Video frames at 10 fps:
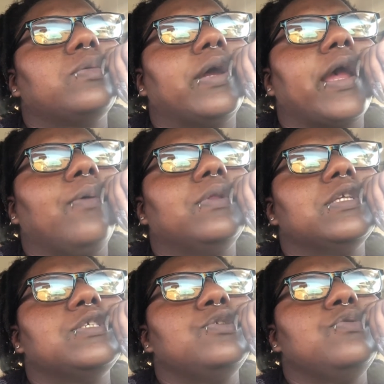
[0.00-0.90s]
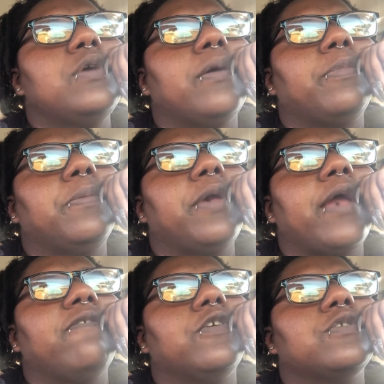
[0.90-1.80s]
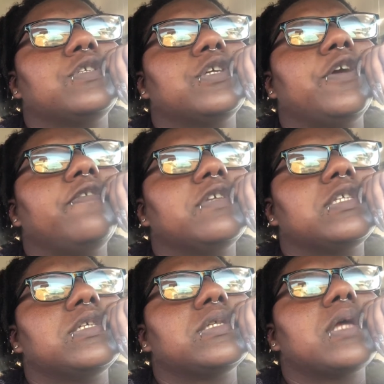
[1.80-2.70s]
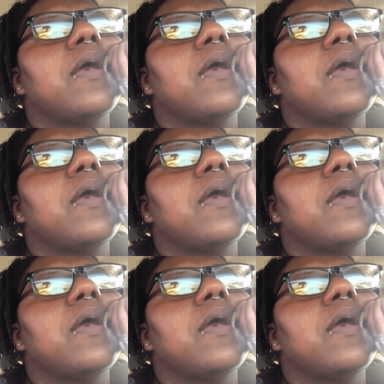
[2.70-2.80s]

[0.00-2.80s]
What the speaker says: work out with this new company, Behavioral Services,